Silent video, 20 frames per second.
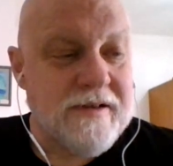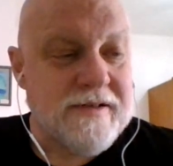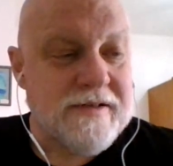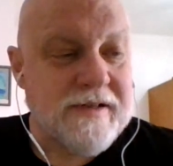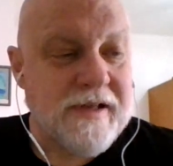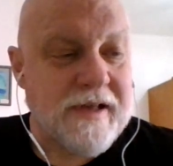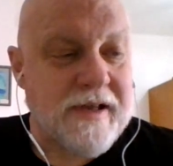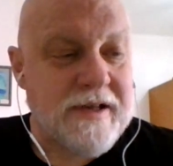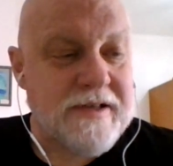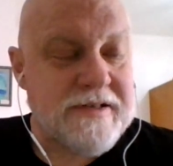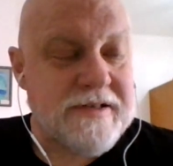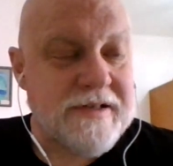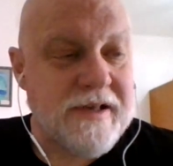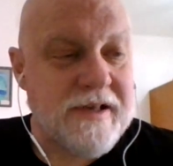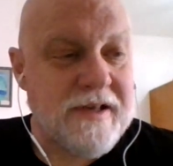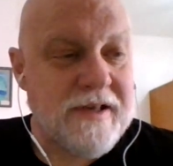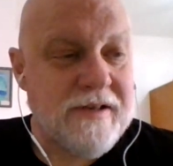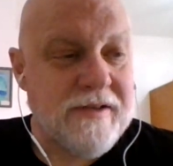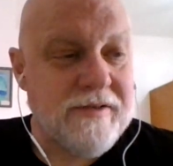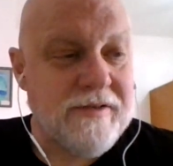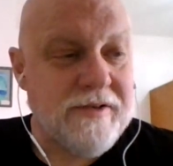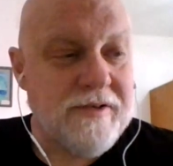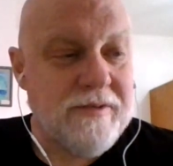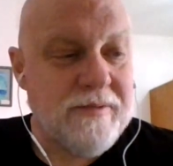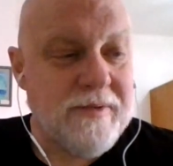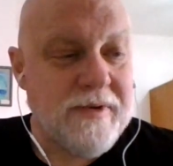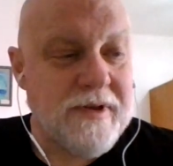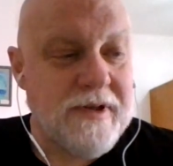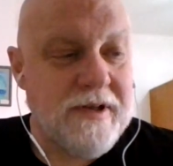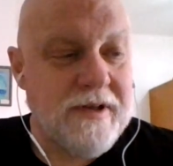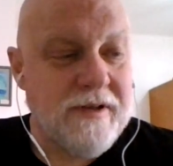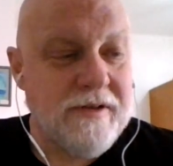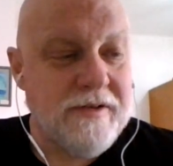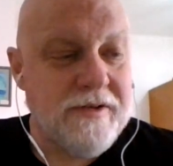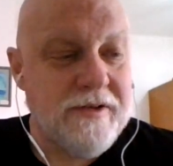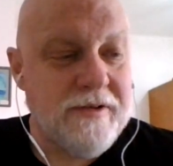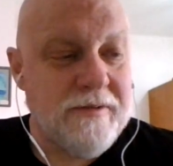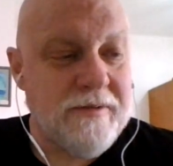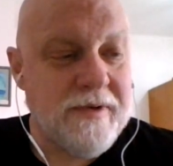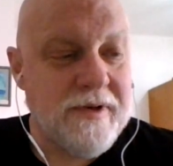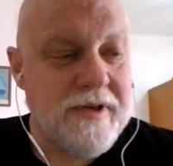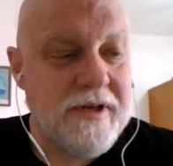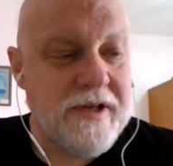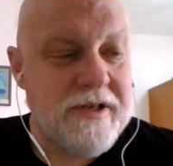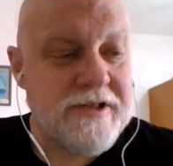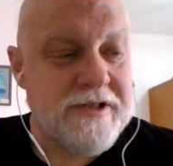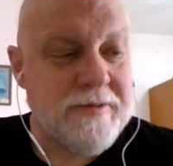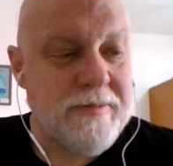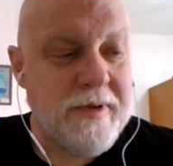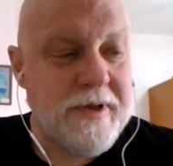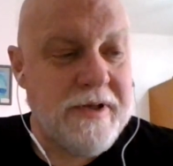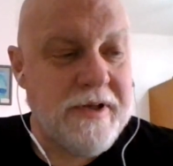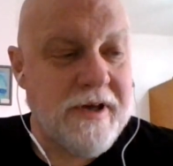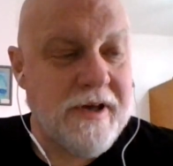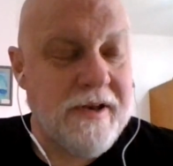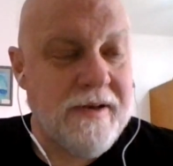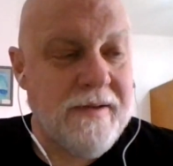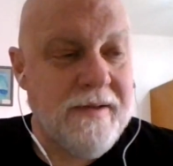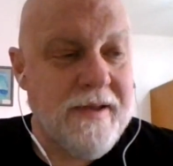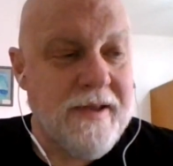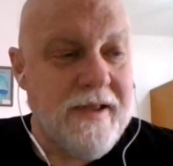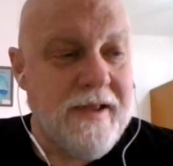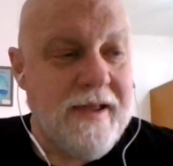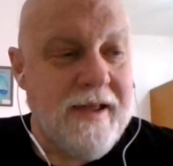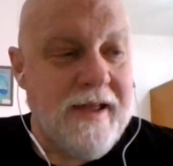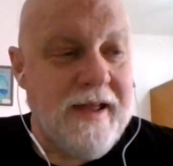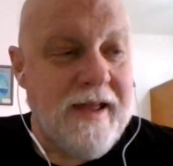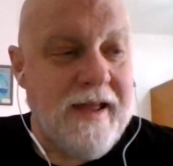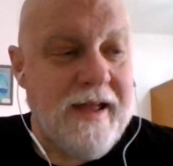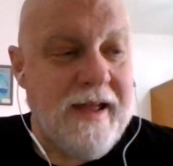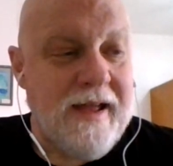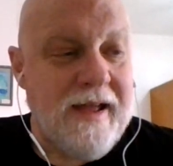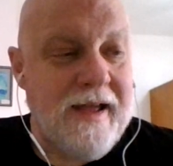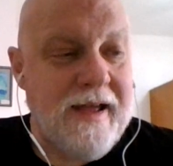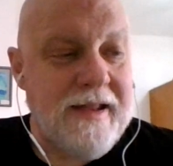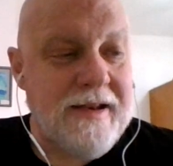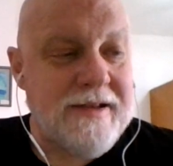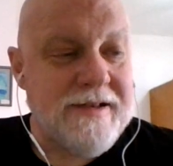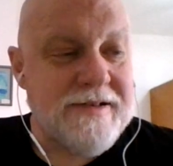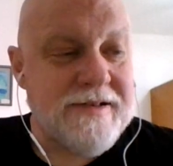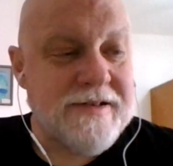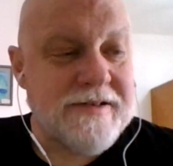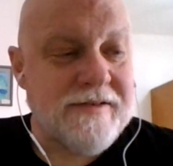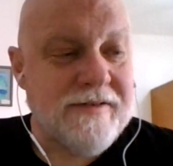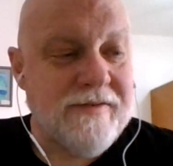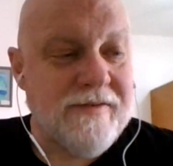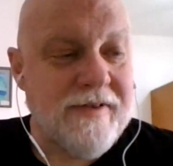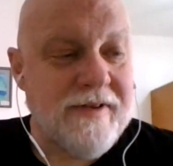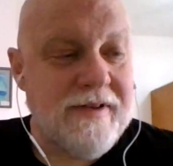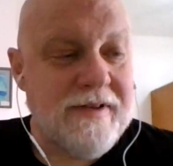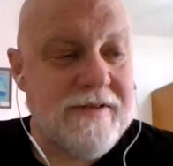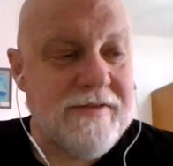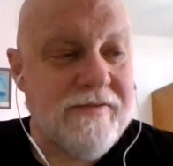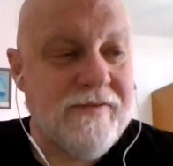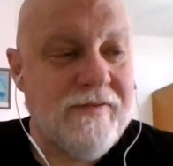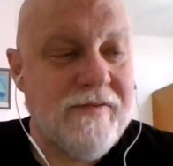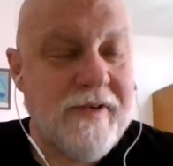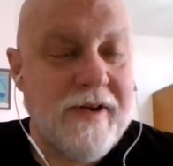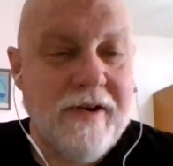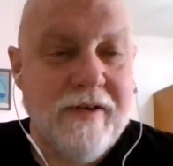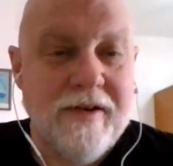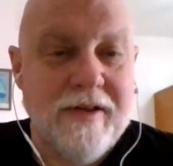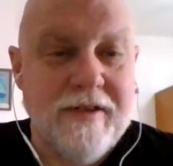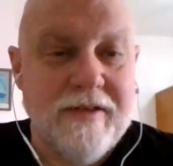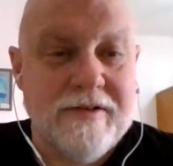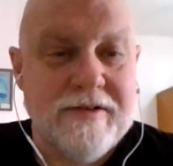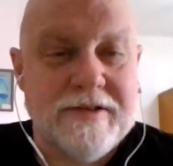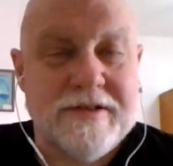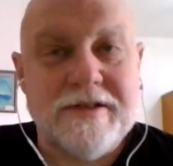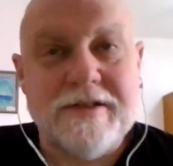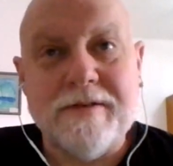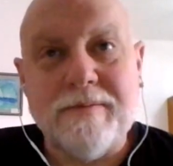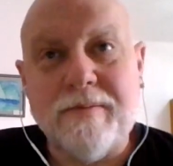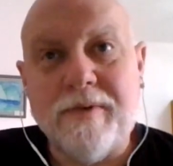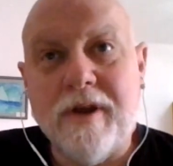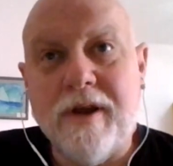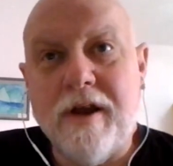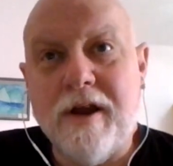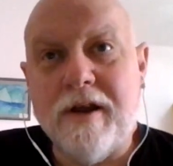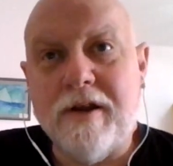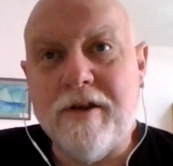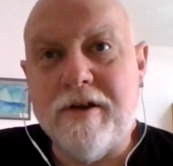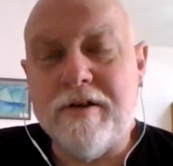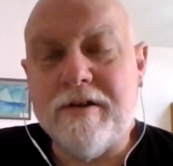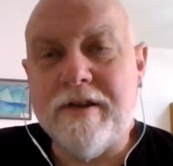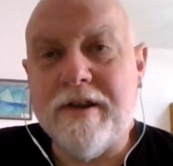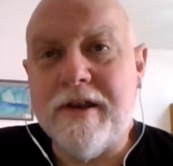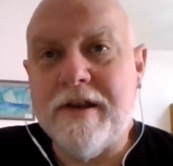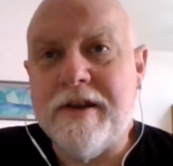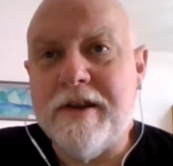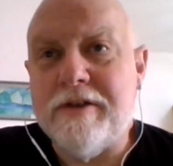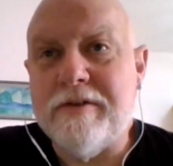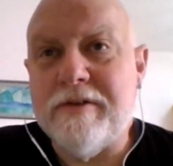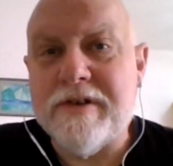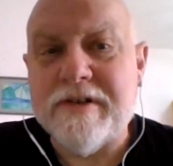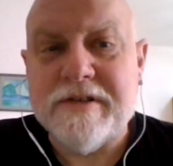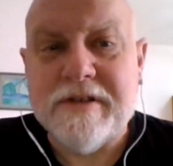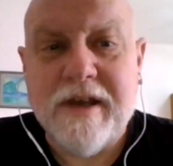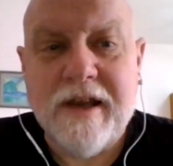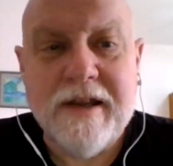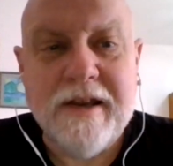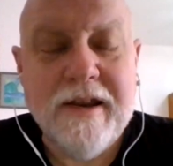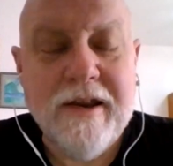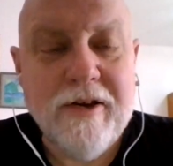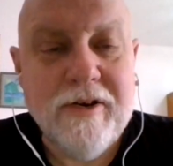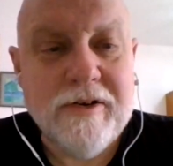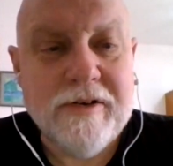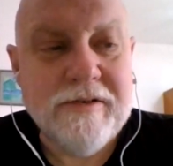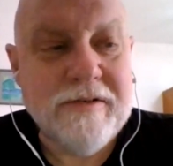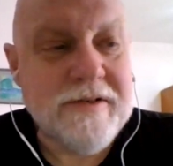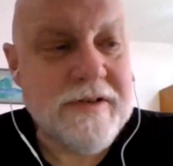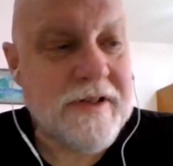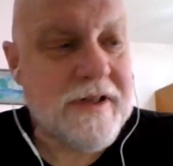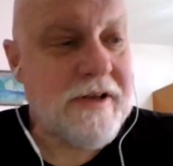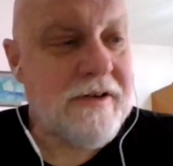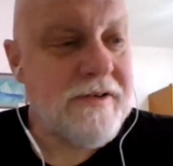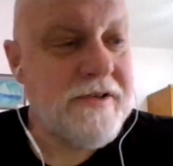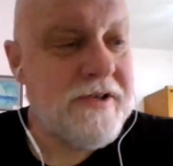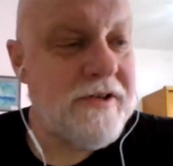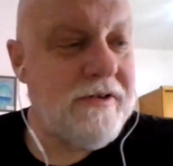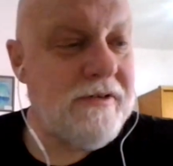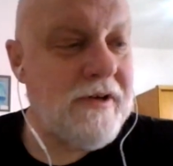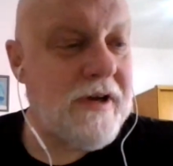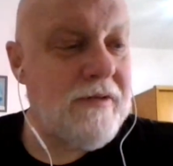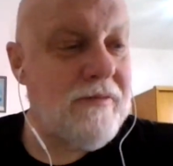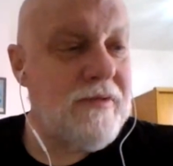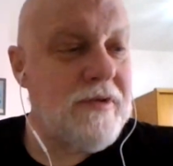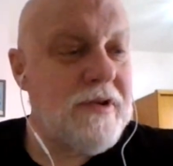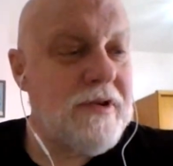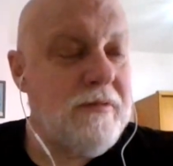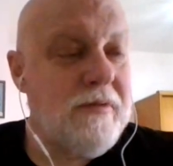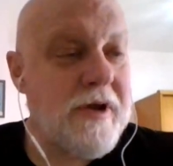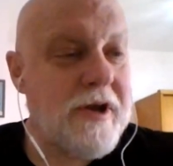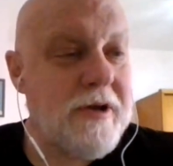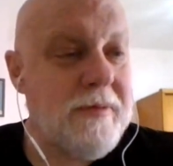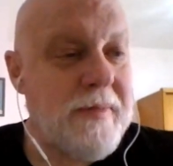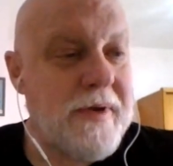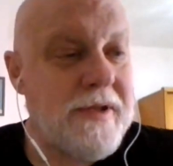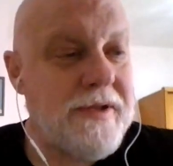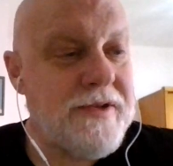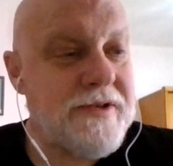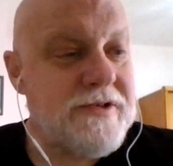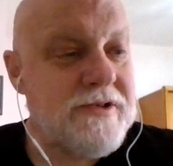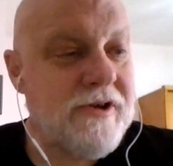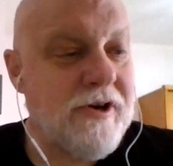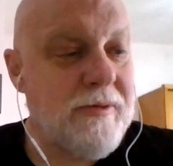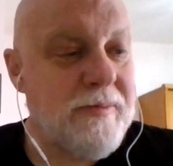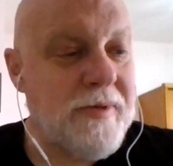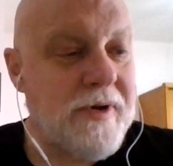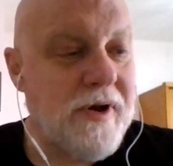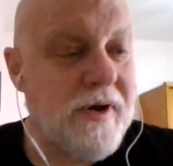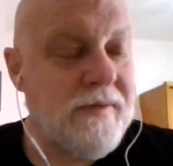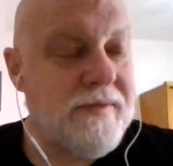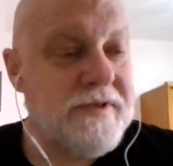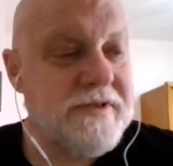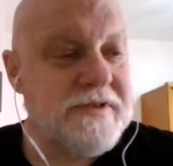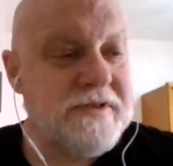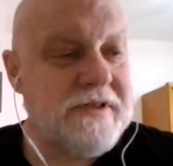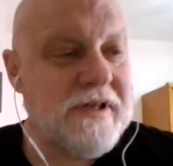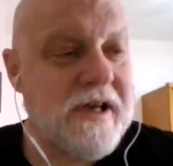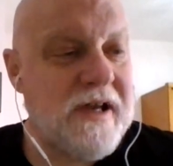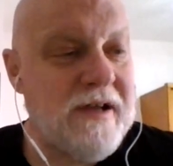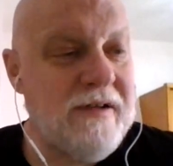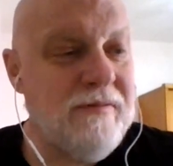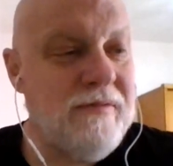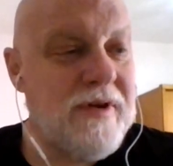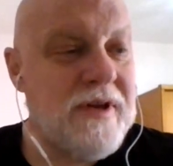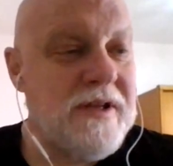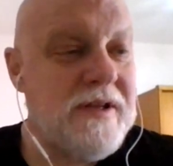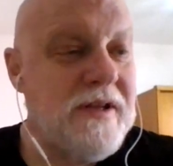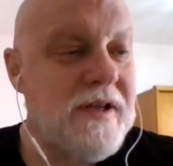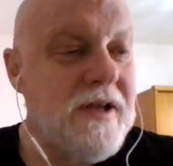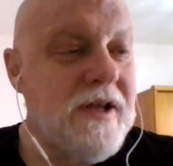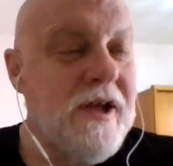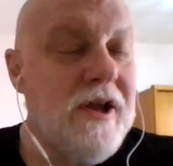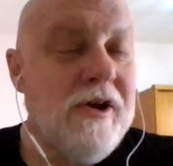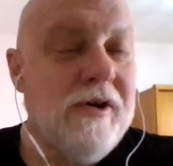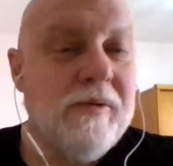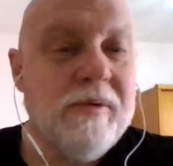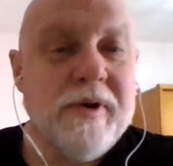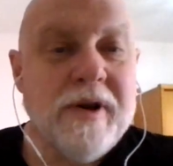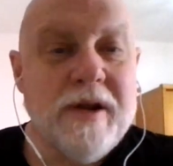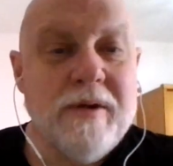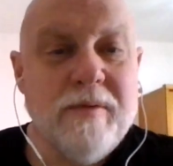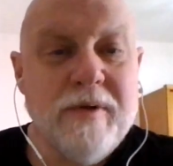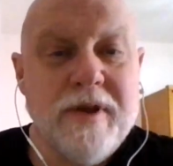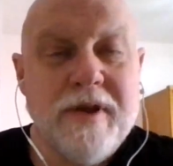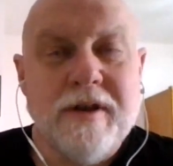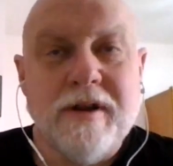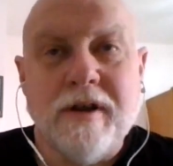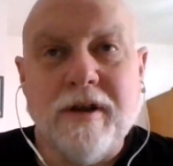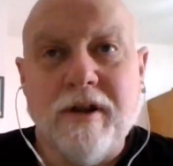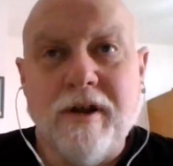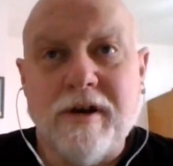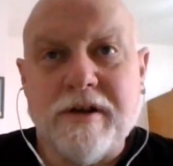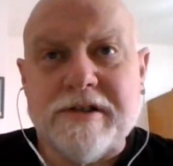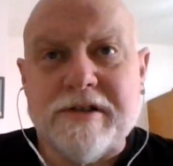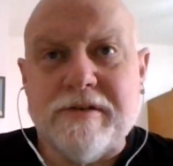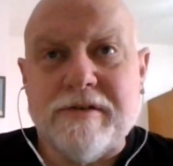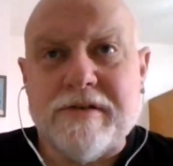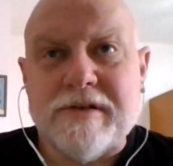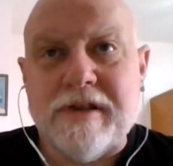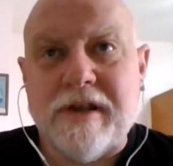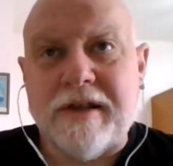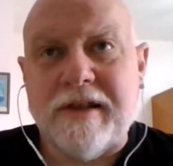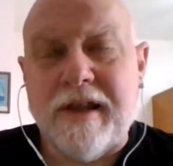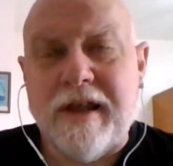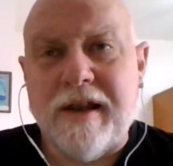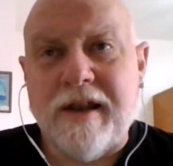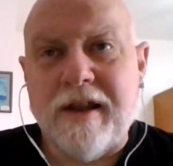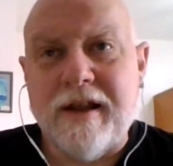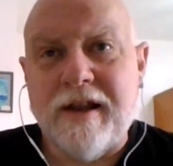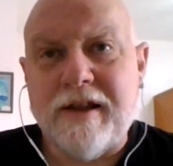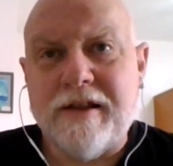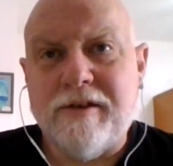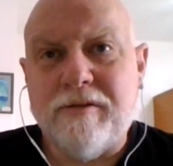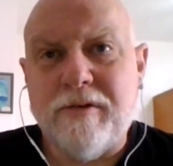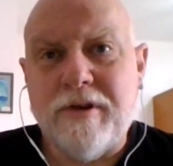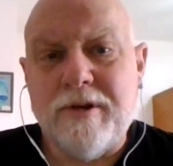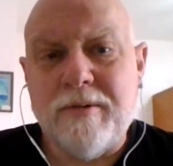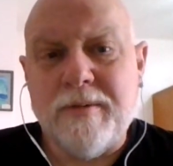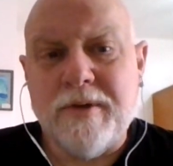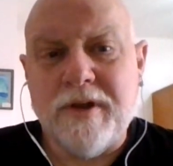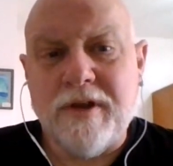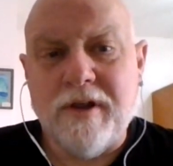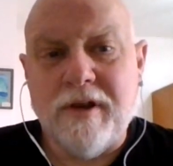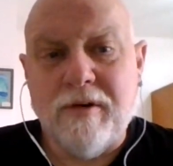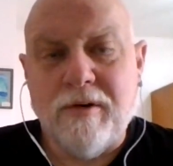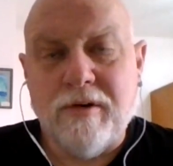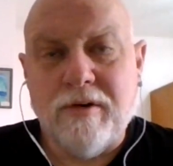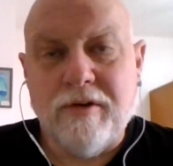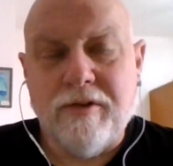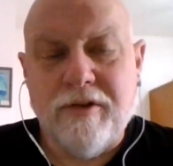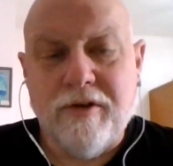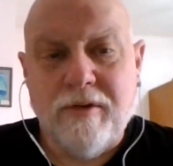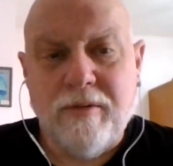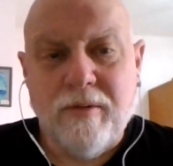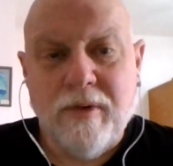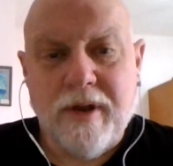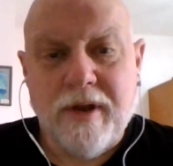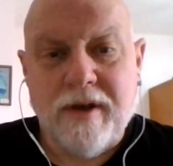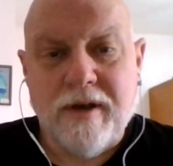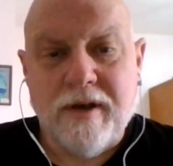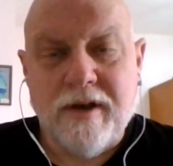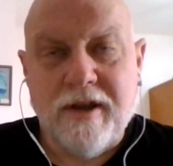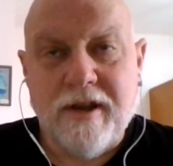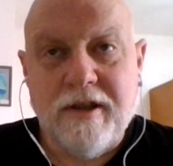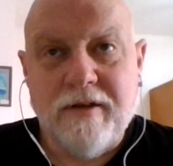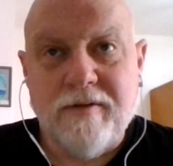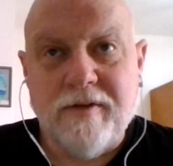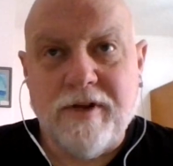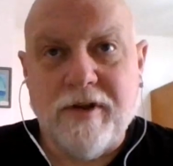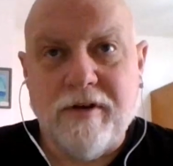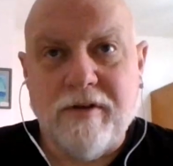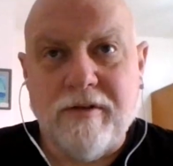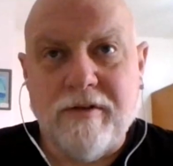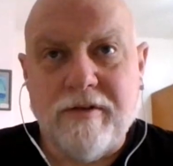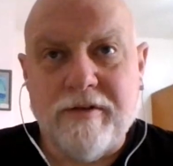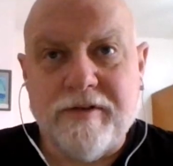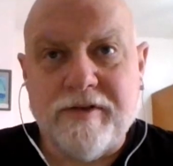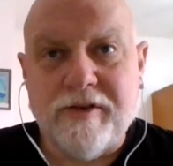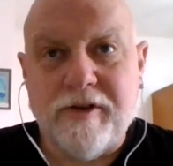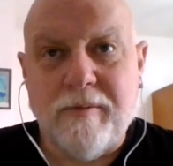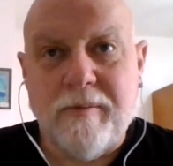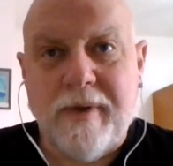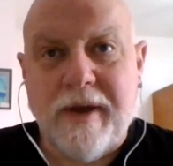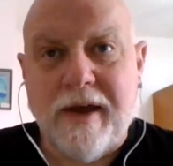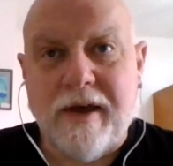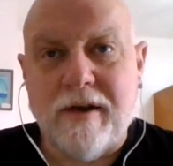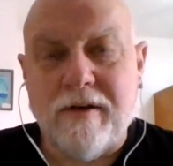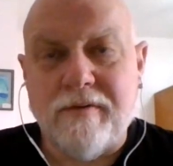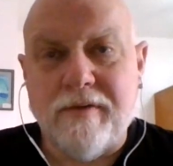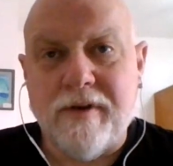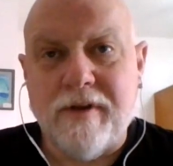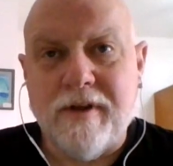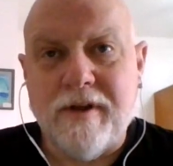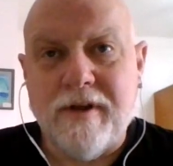like I say, he'll do what needs to be done. And there's some good continuing side characters in there too. I really recommend the Sharp novels. When I read a long series like that, I like to read them in the order they're written, even though there's some out of